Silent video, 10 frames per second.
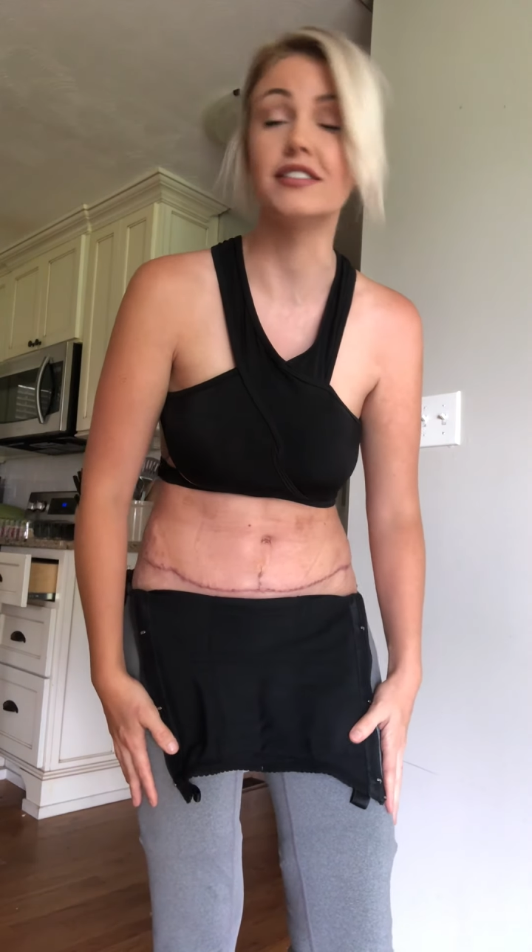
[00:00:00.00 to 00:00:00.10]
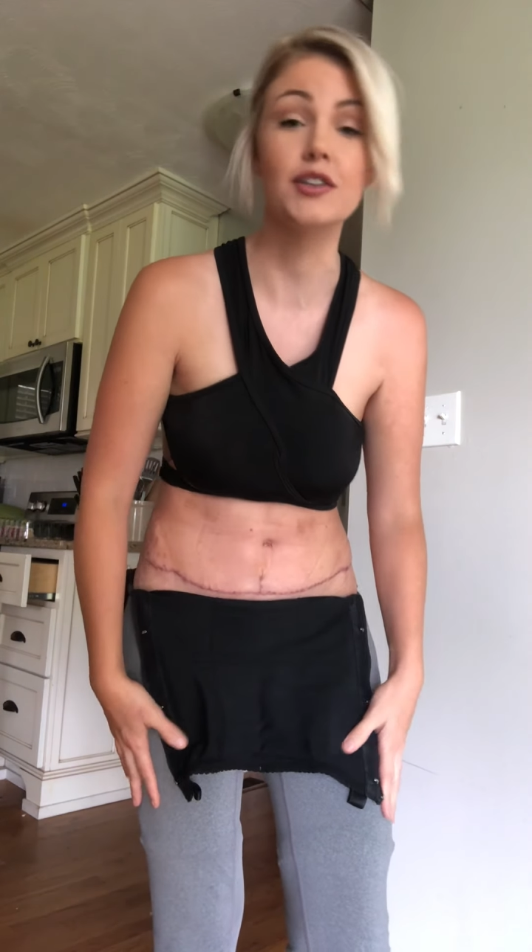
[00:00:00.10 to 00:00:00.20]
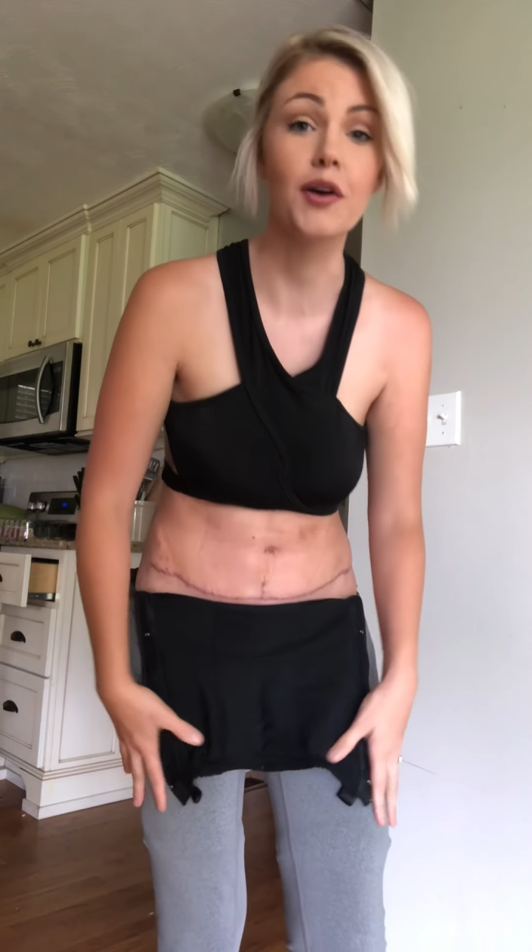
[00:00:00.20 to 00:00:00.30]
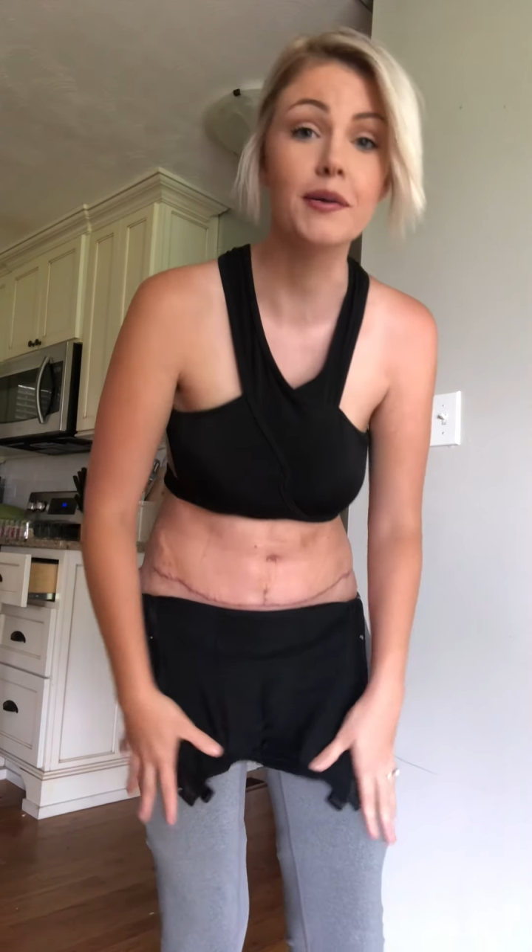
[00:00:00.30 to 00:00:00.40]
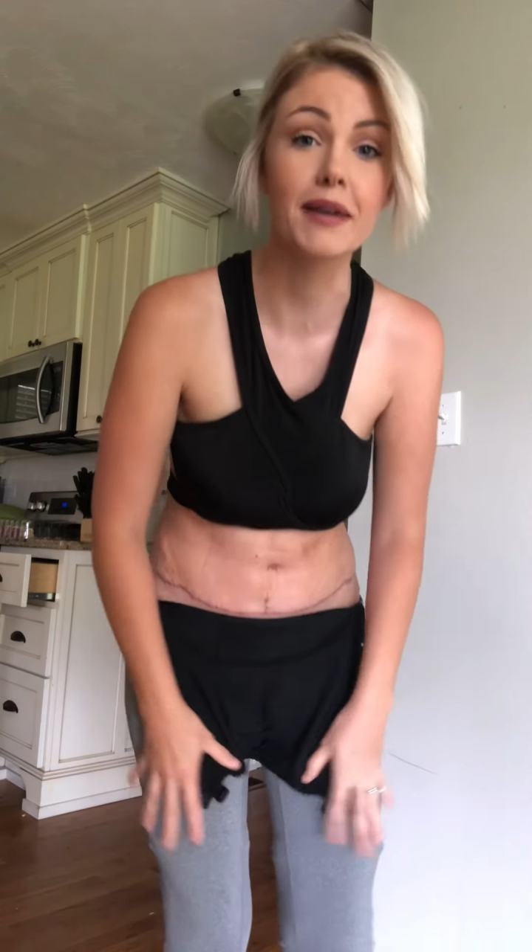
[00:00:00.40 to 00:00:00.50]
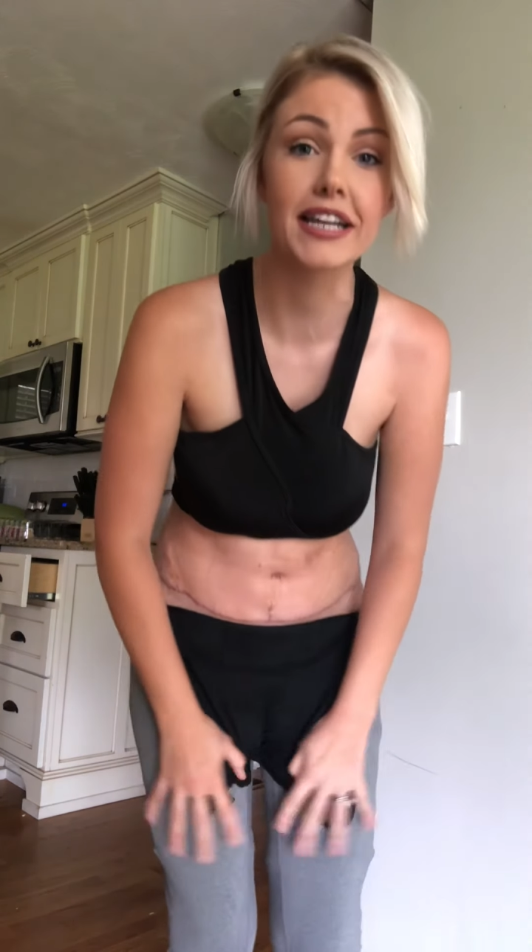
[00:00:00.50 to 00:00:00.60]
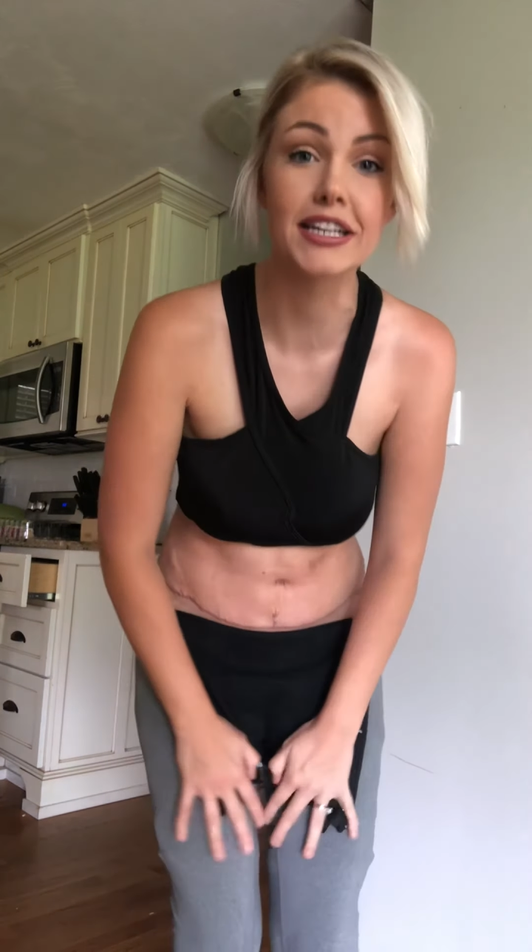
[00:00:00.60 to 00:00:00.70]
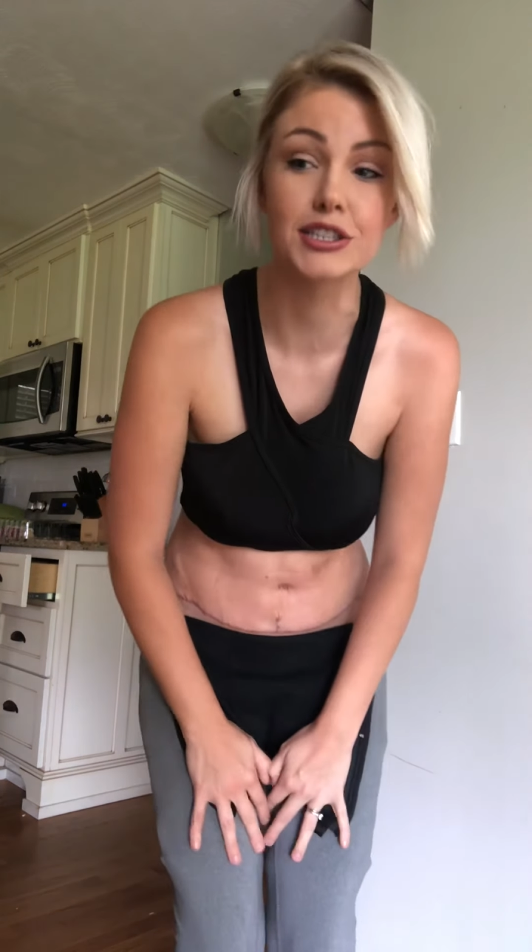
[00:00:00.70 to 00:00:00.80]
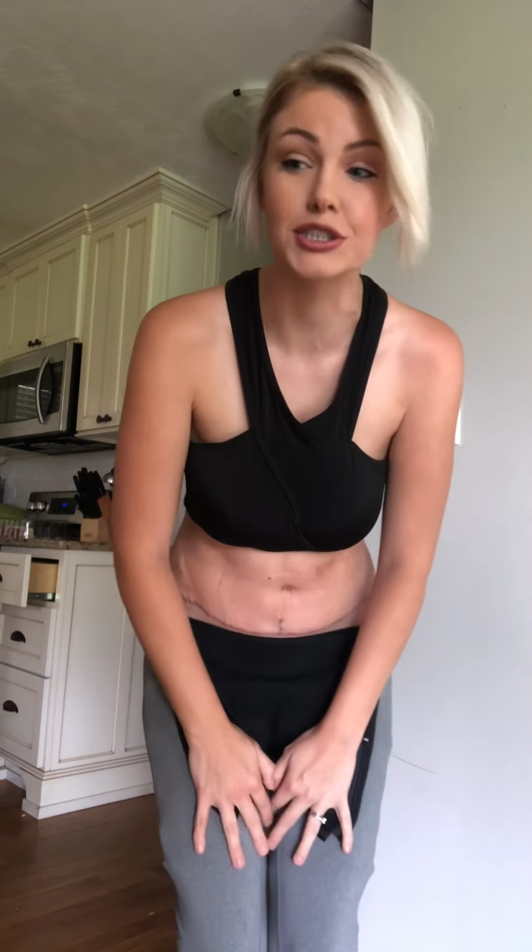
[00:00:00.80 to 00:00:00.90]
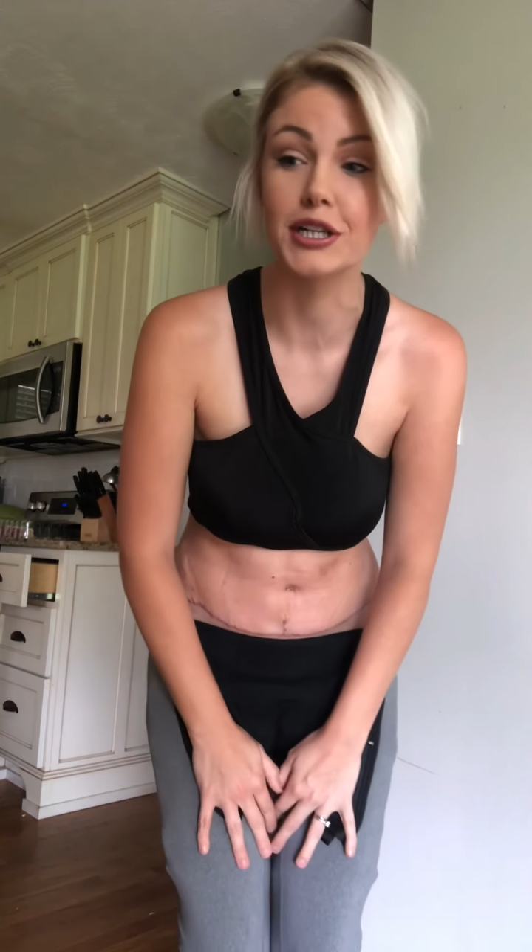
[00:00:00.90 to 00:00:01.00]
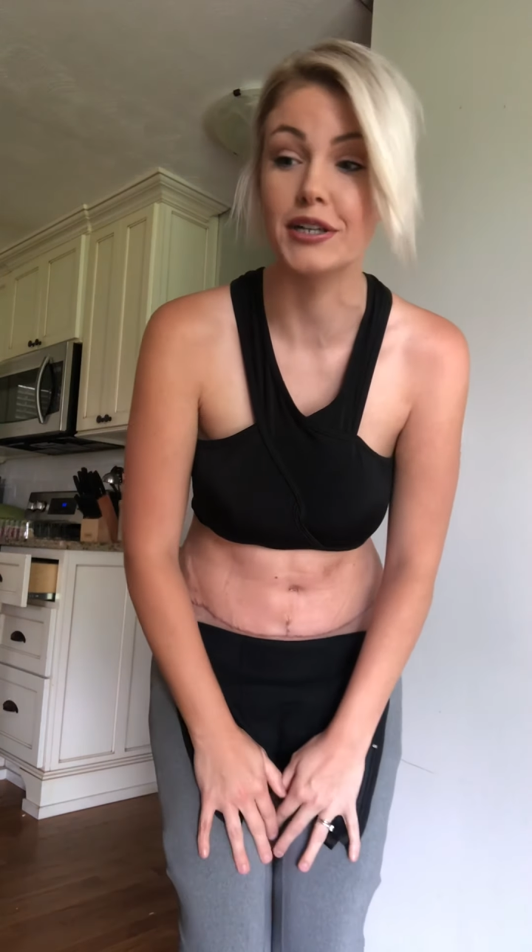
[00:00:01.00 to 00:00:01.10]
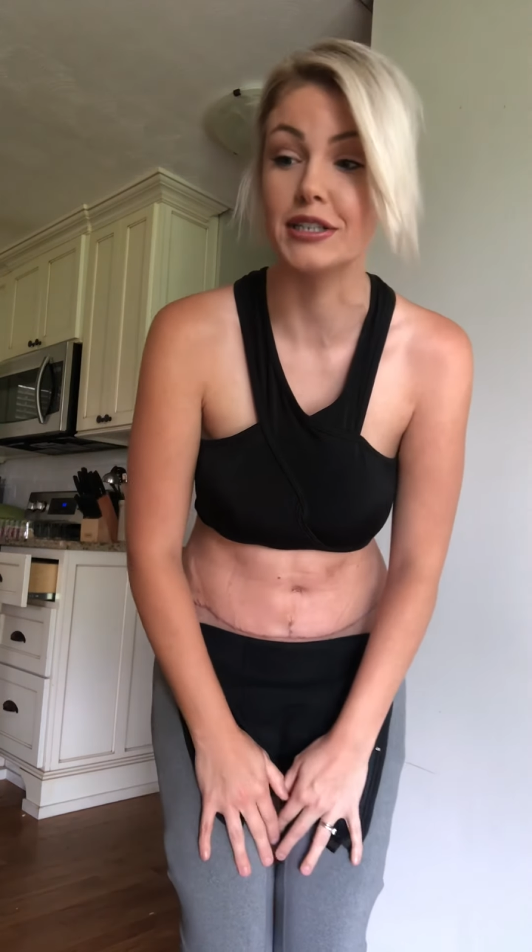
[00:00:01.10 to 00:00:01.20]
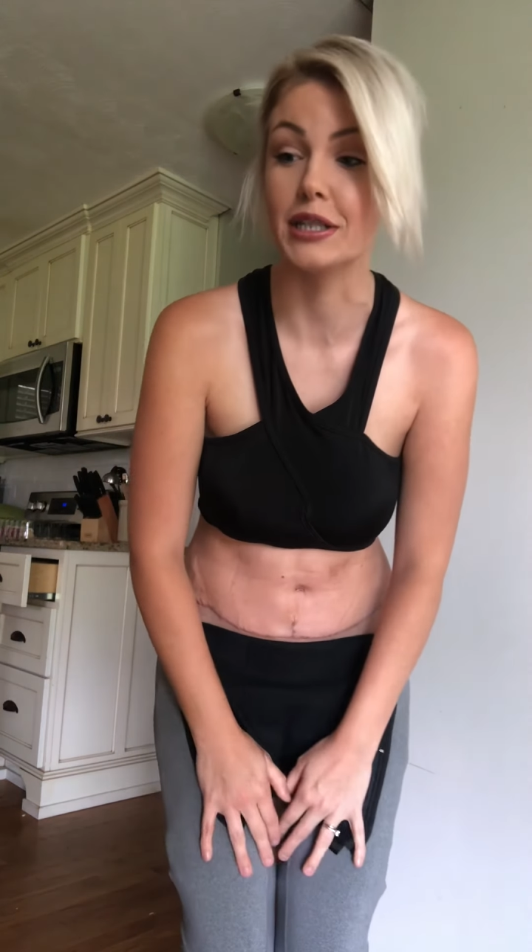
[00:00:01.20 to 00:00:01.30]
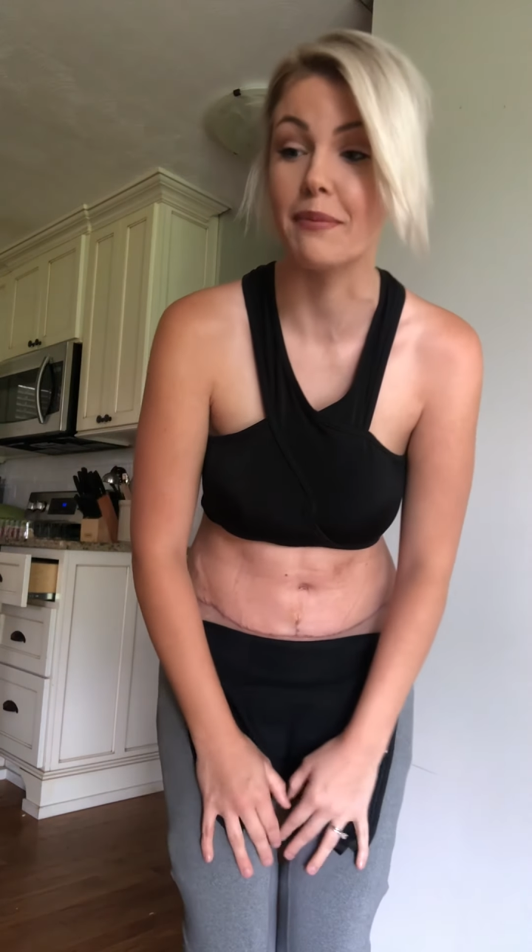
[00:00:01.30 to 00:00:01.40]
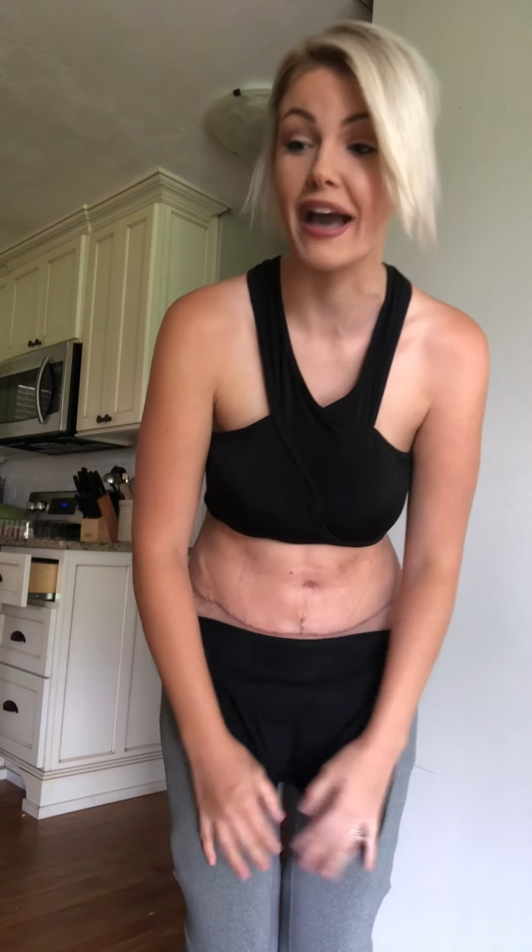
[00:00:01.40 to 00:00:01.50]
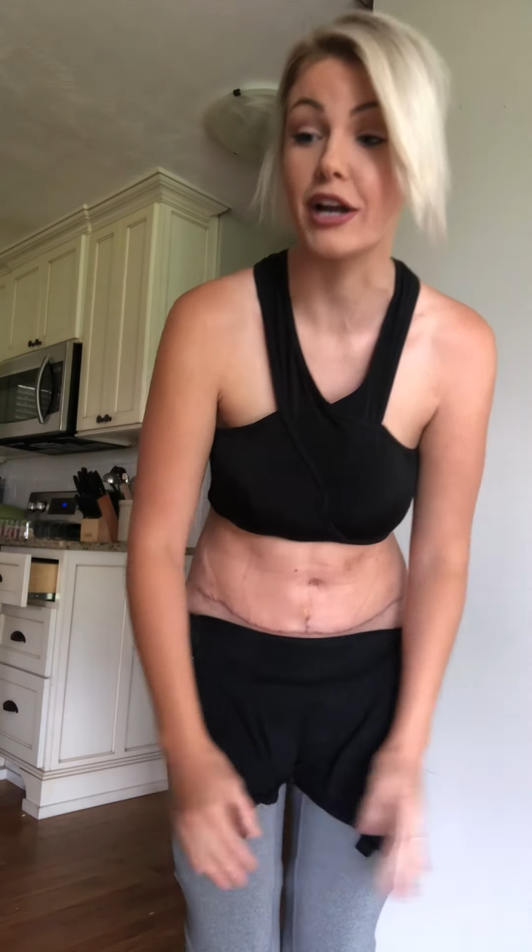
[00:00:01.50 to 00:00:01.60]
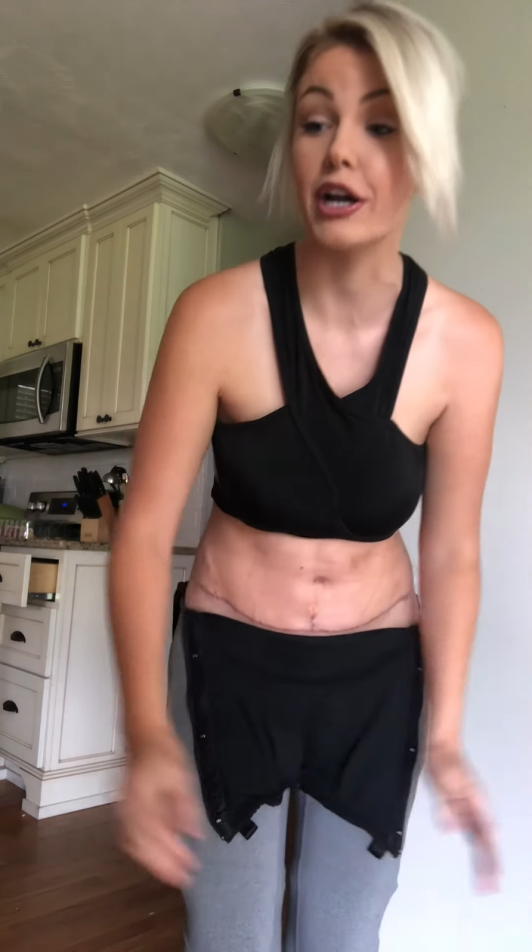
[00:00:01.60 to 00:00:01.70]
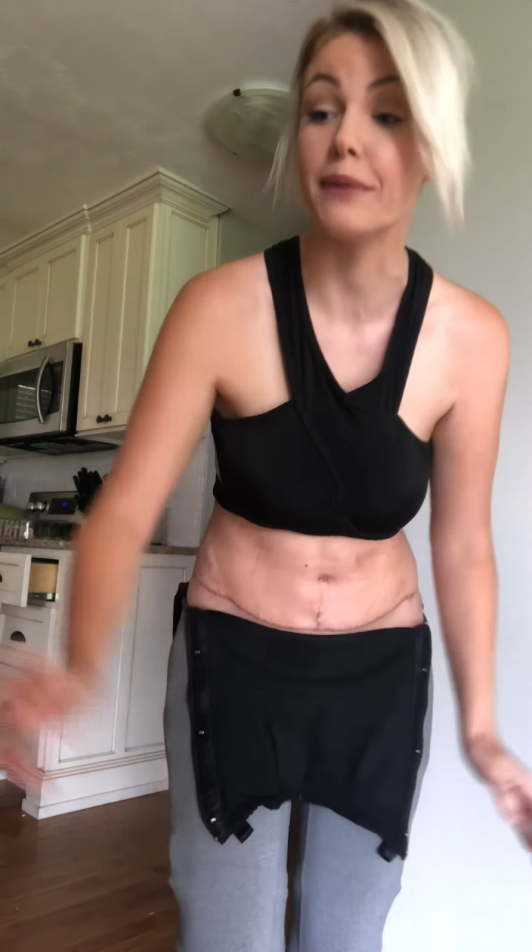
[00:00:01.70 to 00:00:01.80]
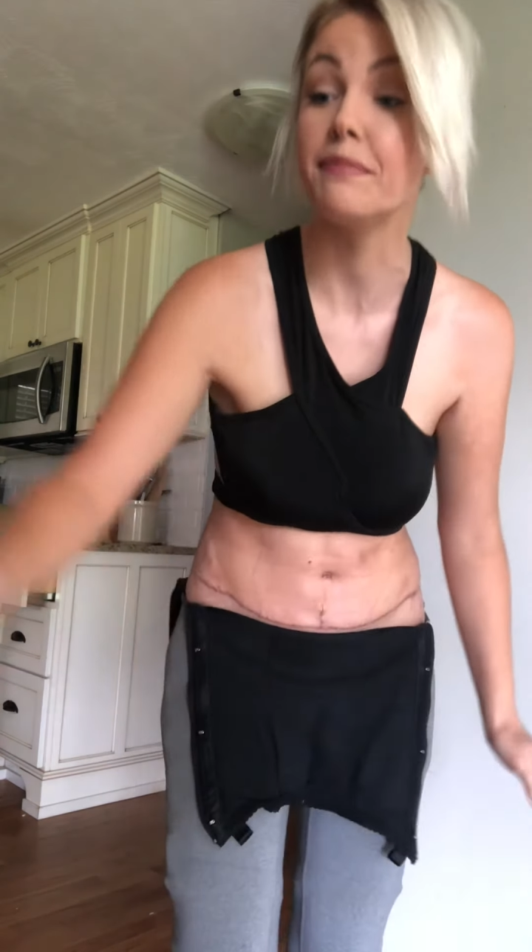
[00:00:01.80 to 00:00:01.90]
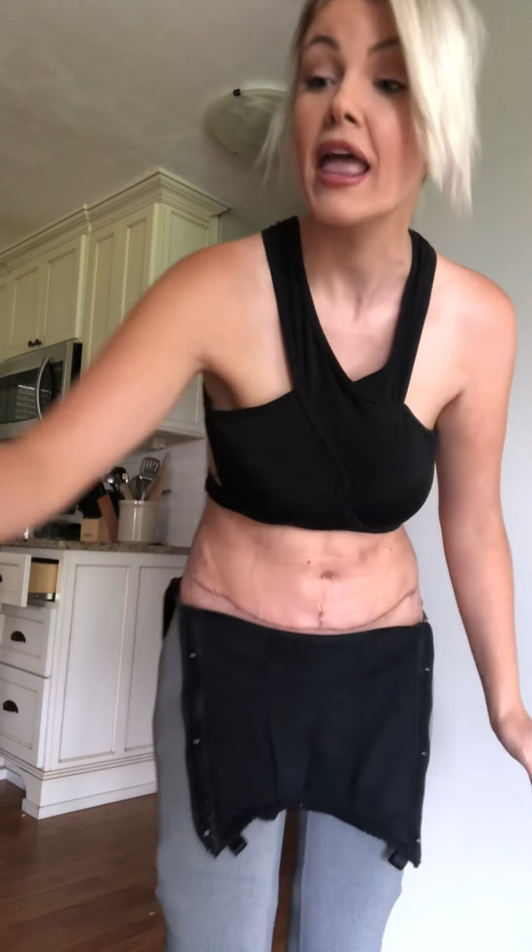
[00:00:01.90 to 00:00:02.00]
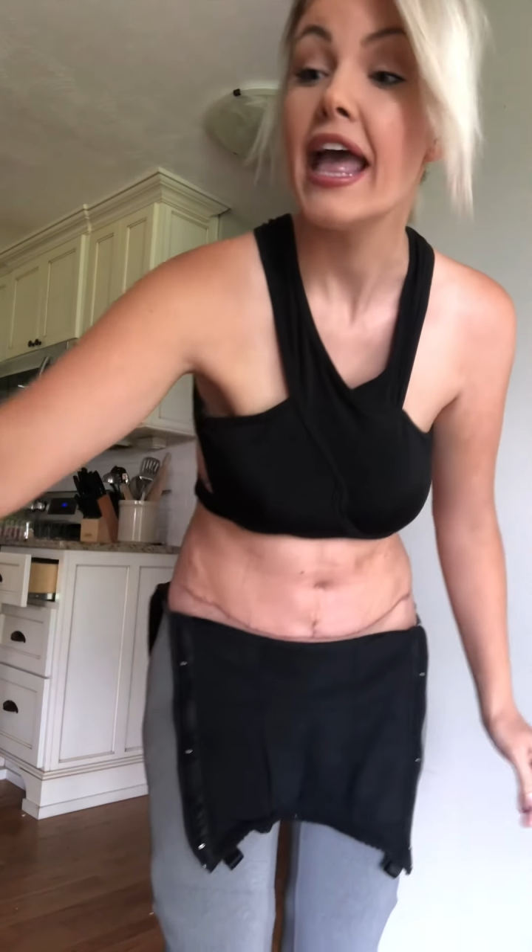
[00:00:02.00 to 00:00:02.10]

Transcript: Sorry my kids are yelling in the background.